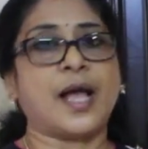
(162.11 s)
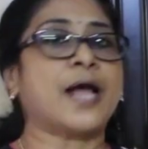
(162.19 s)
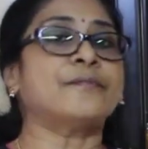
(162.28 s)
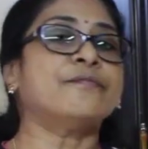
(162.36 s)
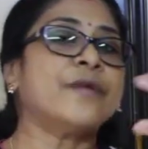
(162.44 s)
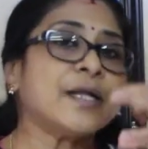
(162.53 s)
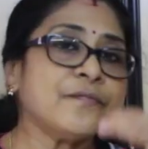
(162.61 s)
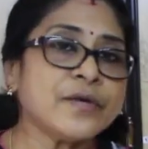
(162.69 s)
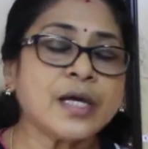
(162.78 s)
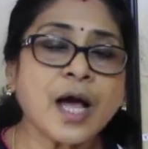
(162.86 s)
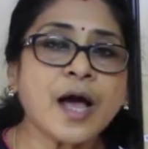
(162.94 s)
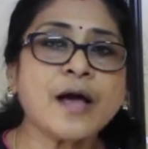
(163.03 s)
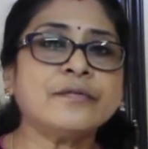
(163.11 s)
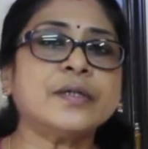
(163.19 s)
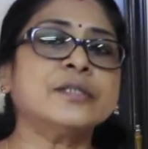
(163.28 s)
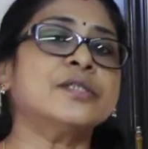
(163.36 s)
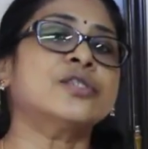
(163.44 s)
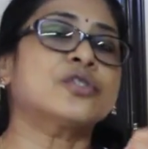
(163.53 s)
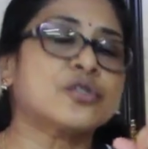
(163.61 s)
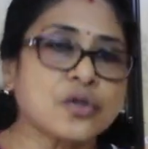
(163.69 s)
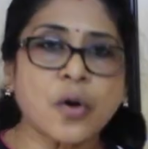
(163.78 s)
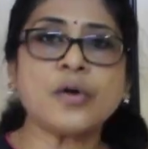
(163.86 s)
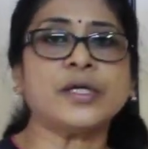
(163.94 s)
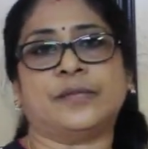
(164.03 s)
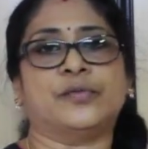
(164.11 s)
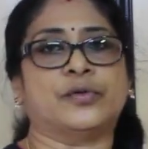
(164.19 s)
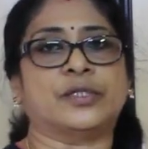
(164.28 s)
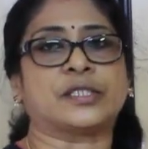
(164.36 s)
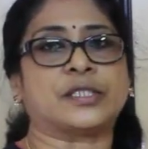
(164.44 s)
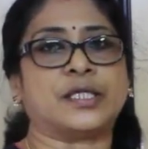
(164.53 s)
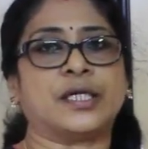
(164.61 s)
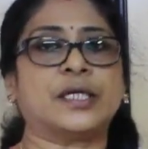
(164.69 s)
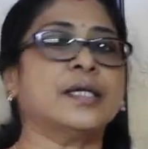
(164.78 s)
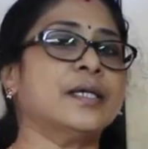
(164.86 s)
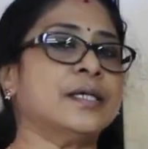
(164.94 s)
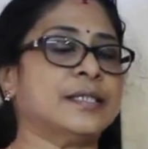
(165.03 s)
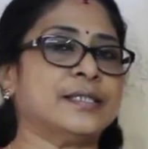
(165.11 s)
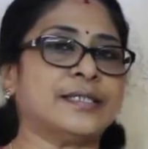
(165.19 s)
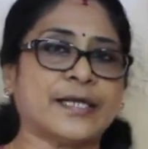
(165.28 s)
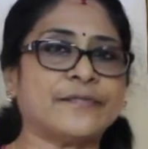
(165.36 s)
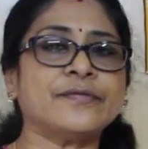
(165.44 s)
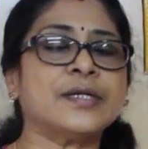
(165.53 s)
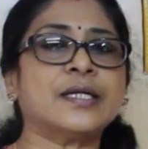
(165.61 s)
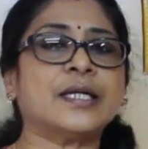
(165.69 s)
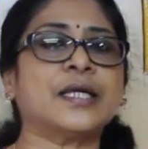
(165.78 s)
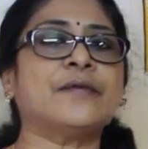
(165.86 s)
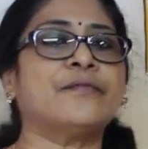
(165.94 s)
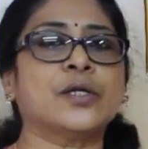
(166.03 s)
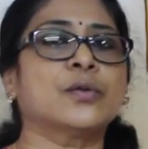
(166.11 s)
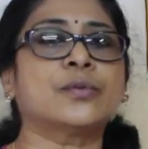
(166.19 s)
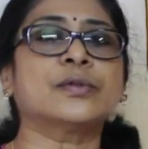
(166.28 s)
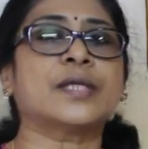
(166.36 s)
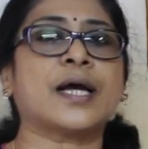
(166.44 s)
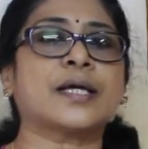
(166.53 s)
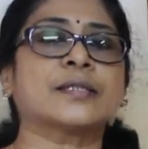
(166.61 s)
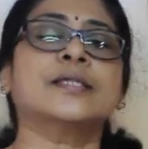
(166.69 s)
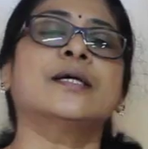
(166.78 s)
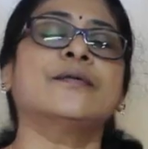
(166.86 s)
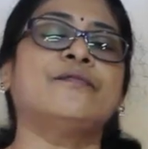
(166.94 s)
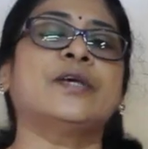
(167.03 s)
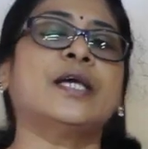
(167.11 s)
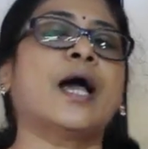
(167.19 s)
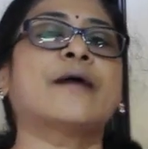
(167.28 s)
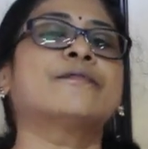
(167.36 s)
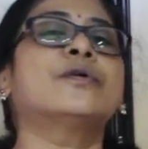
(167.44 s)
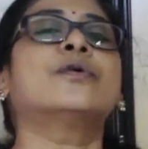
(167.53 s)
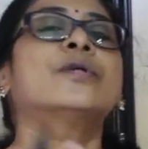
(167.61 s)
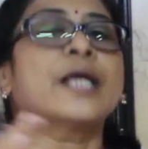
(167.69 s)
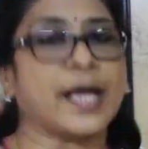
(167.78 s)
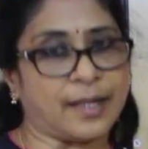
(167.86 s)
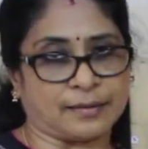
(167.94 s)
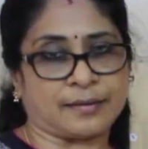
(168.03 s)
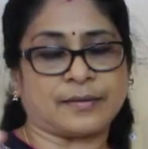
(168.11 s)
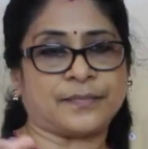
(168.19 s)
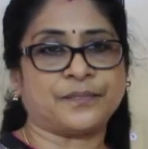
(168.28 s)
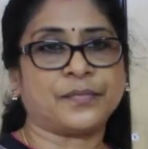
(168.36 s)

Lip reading: And when we have a strong immunity, definitely we know that we have good health.